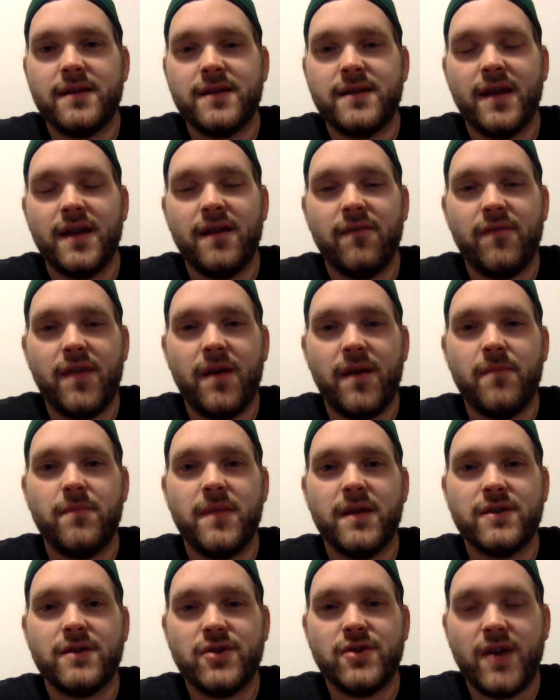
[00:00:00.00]
to give them
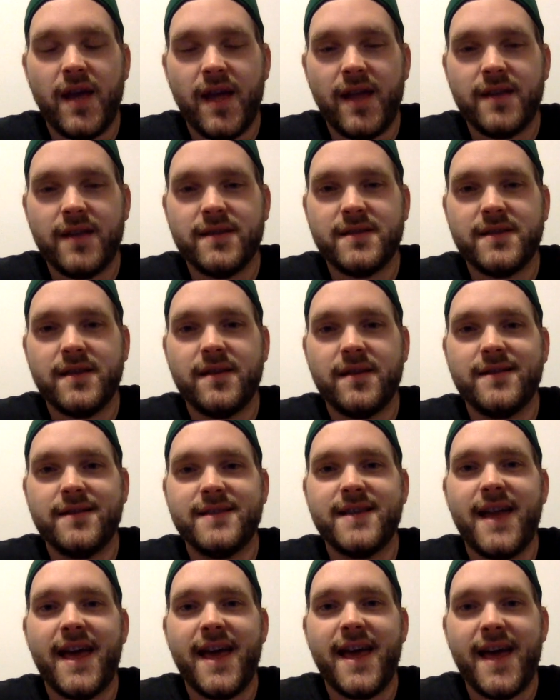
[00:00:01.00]
the chance
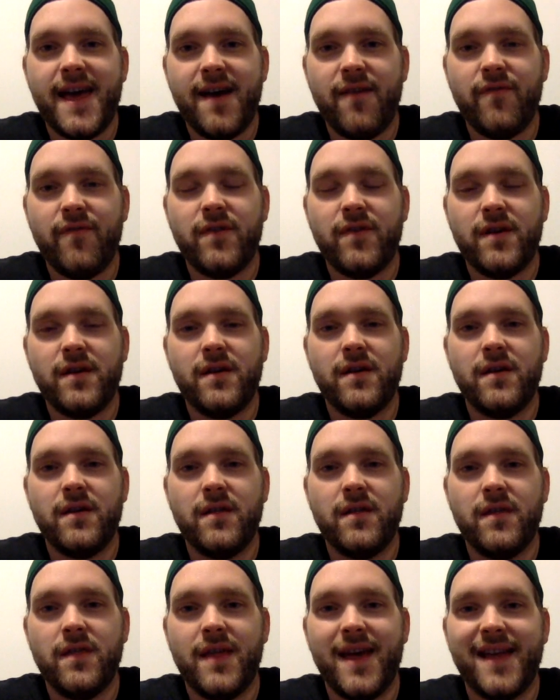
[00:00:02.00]
to have
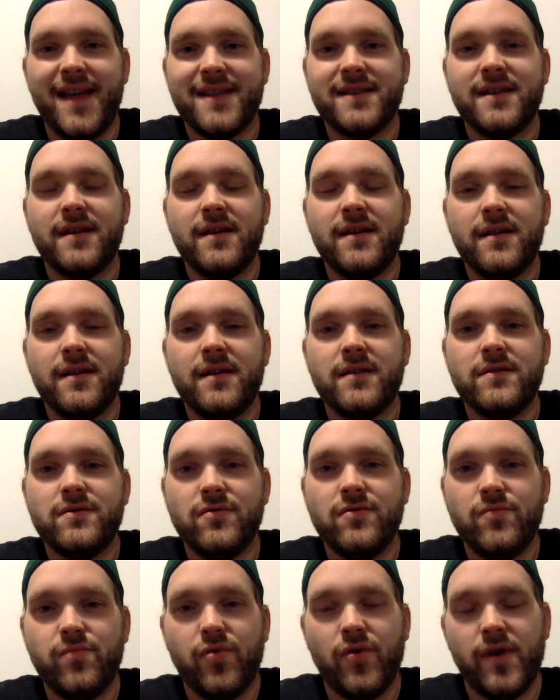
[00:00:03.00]
that
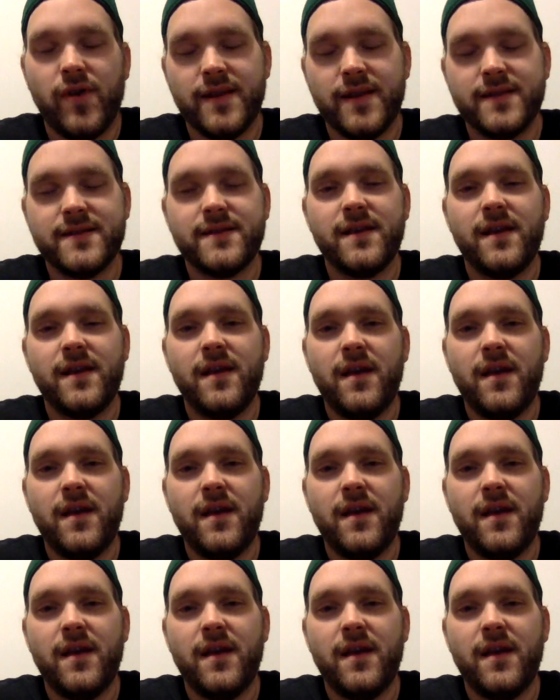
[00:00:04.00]
two points.